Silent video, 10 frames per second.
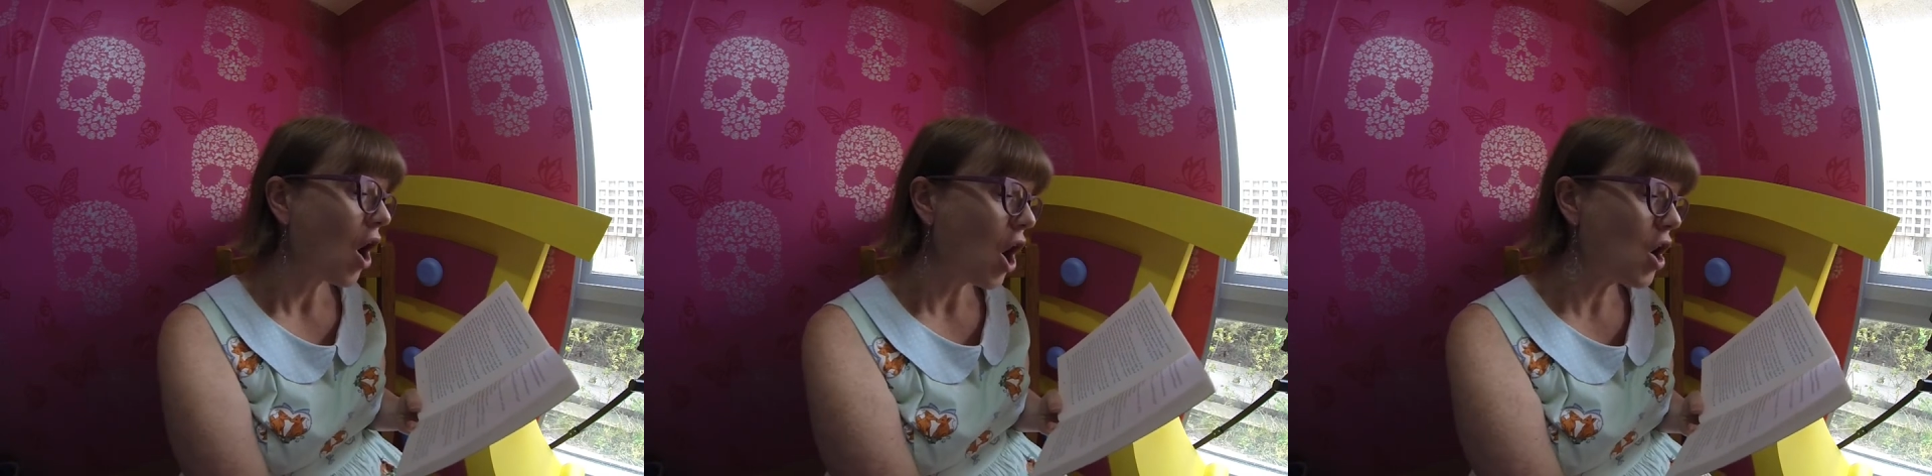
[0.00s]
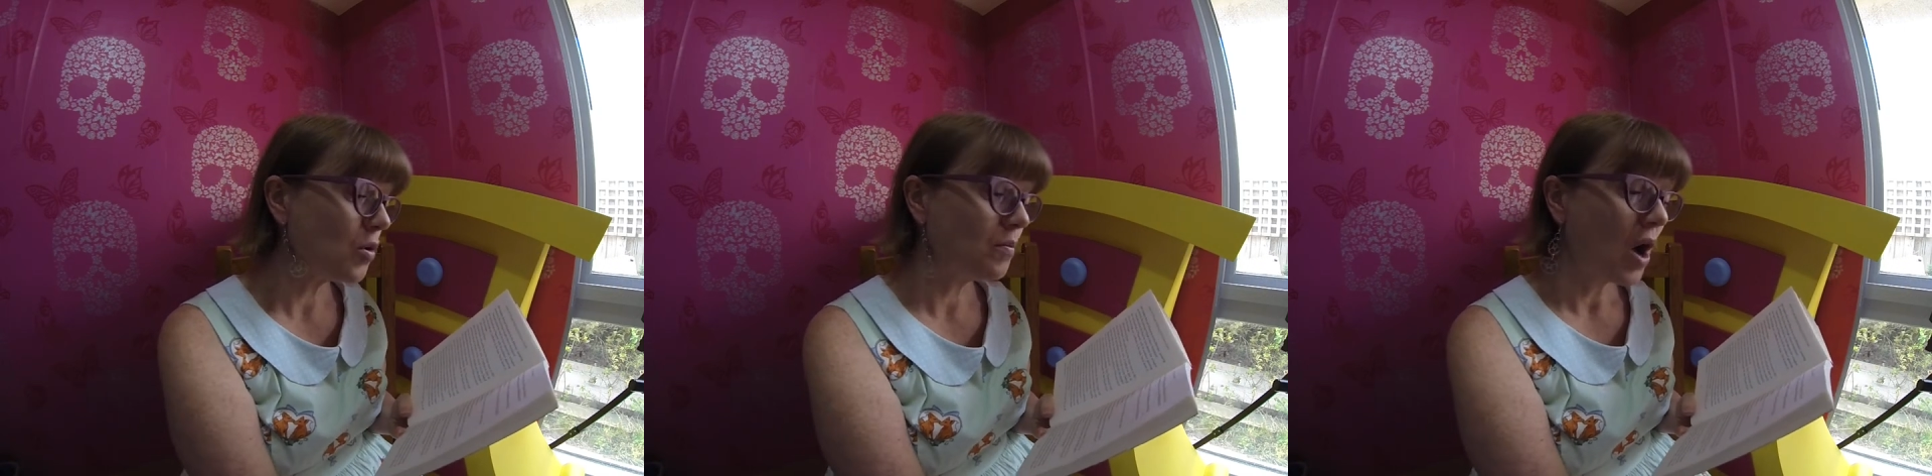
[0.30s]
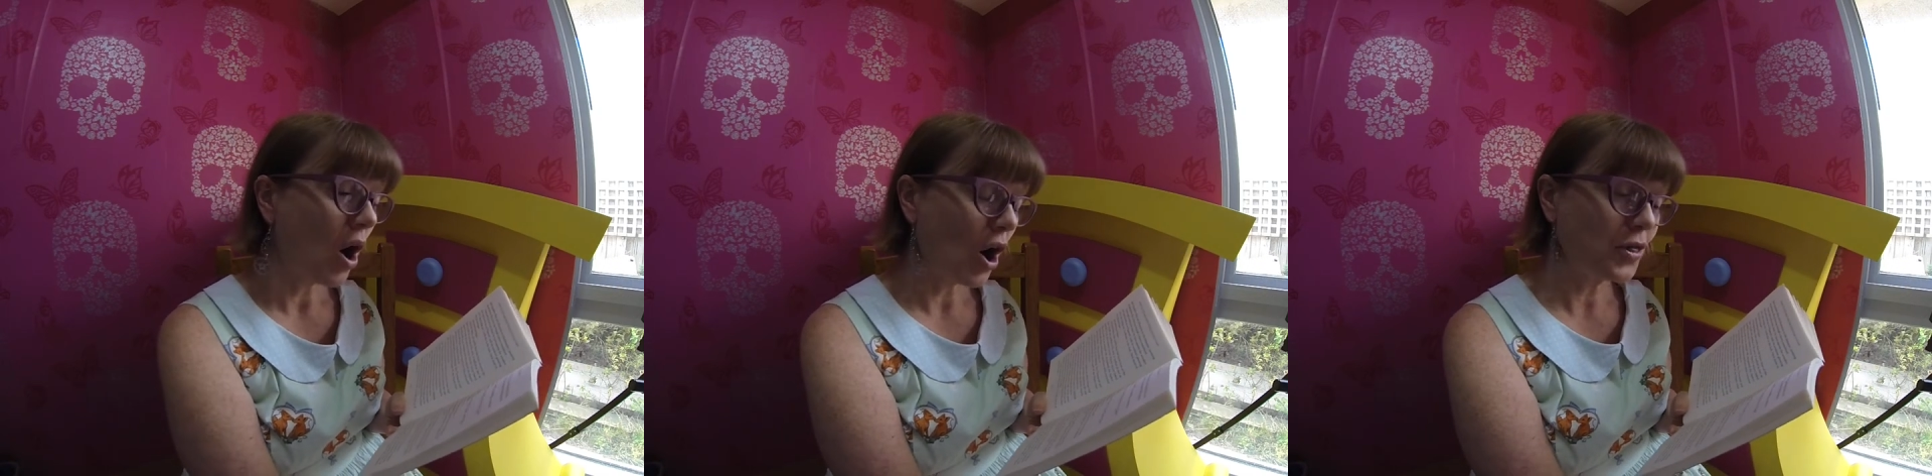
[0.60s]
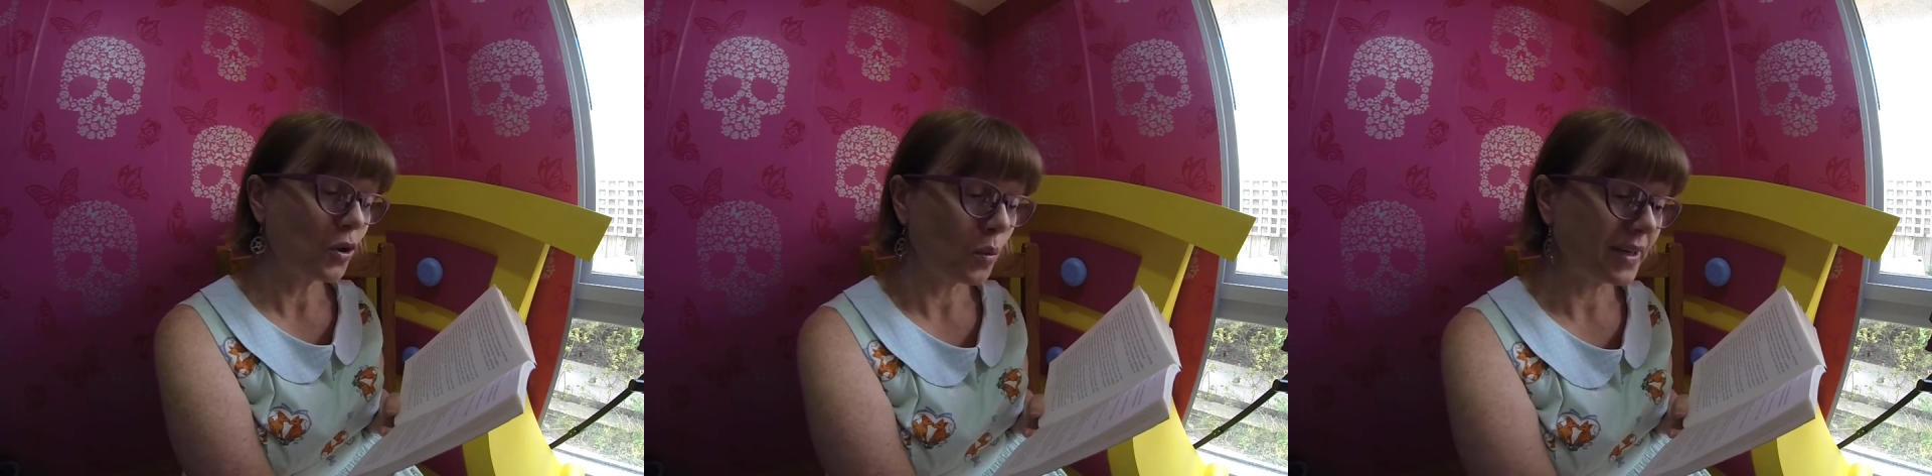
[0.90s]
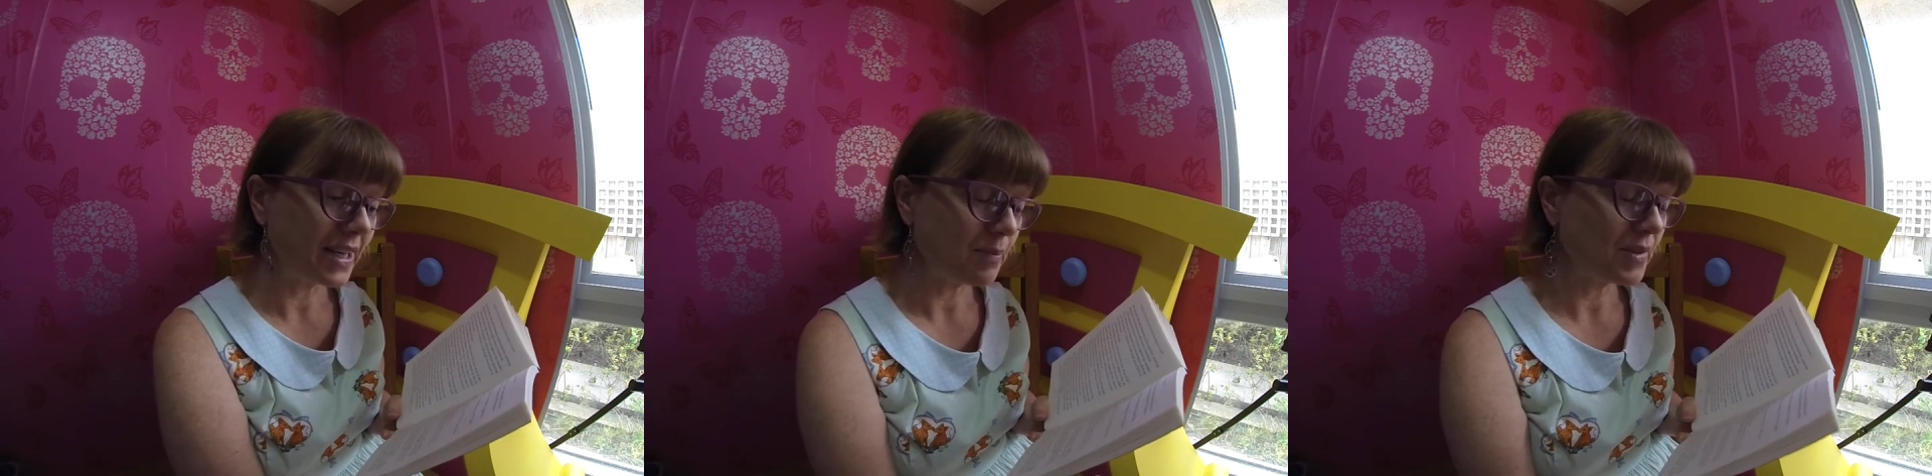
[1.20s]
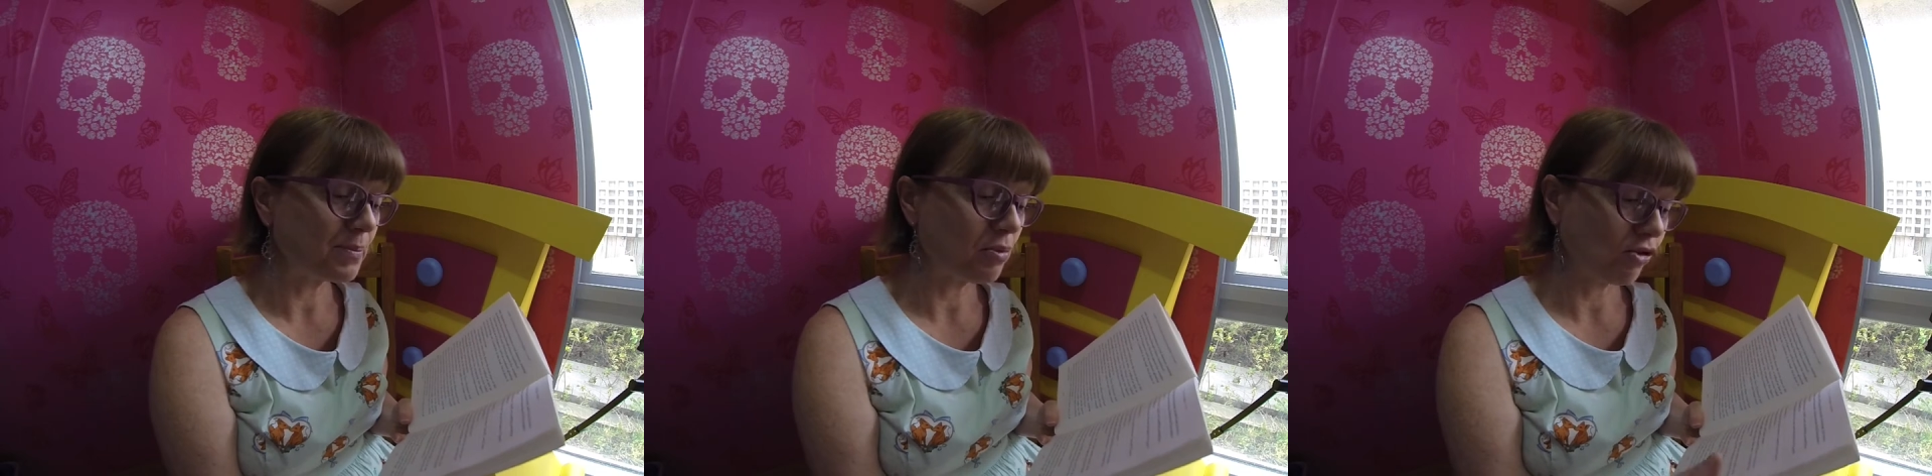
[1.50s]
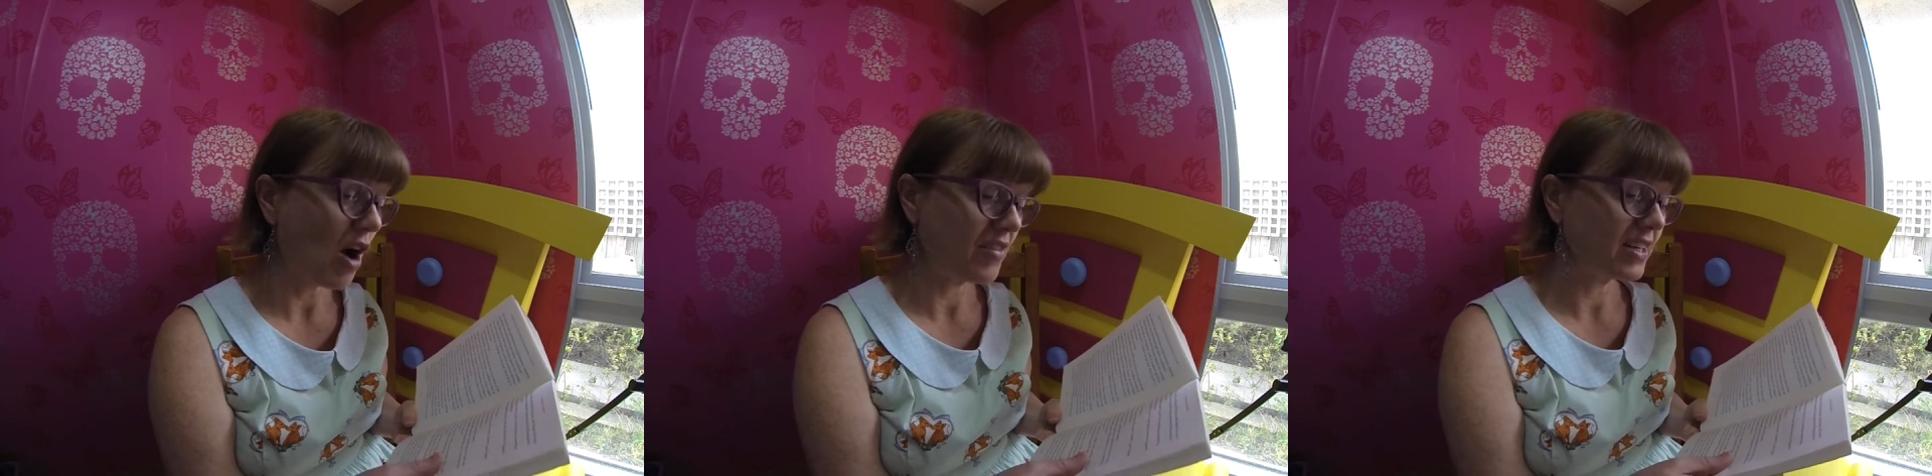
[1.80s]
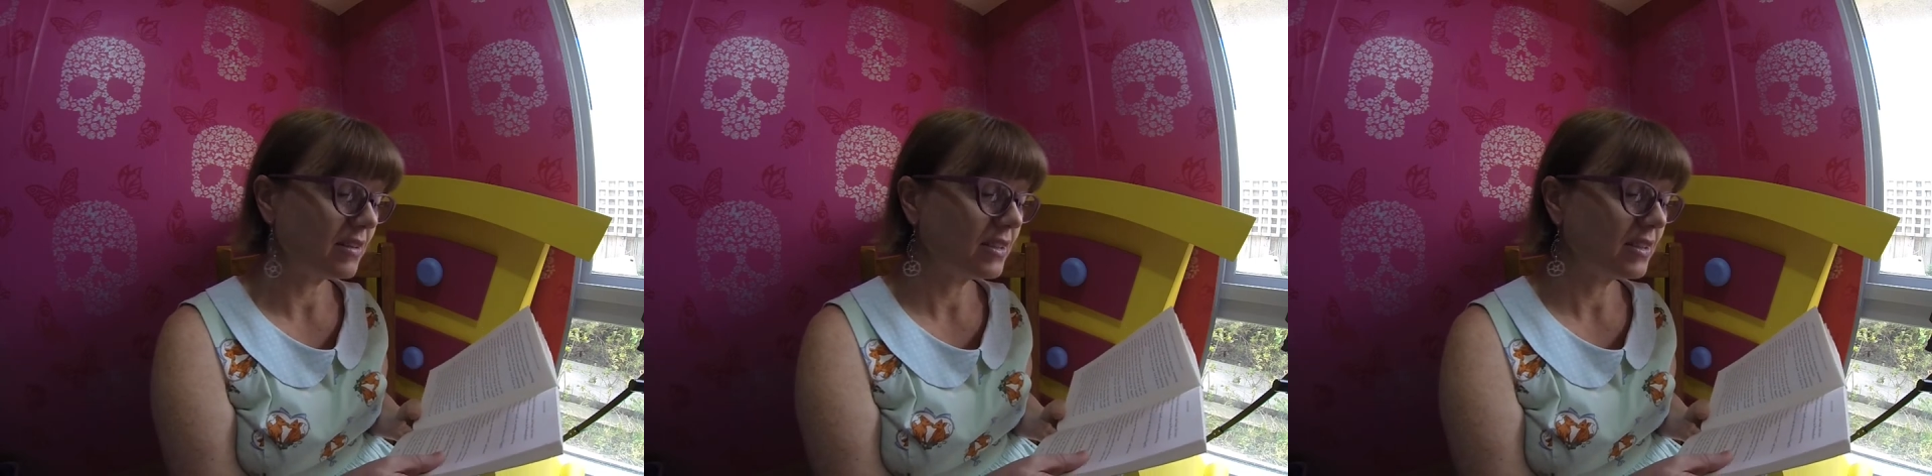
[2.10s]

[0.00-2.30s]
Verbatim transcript: Oh, I thought we'd keep this private,